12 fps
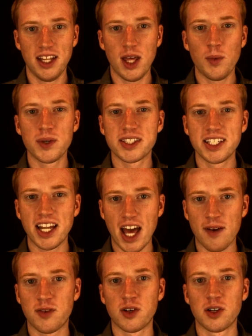It was an
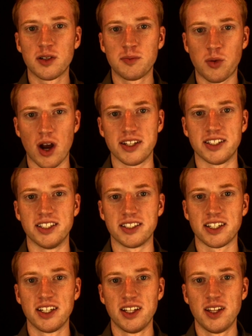
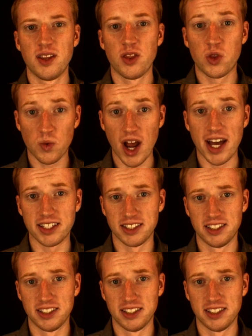ever-present threat.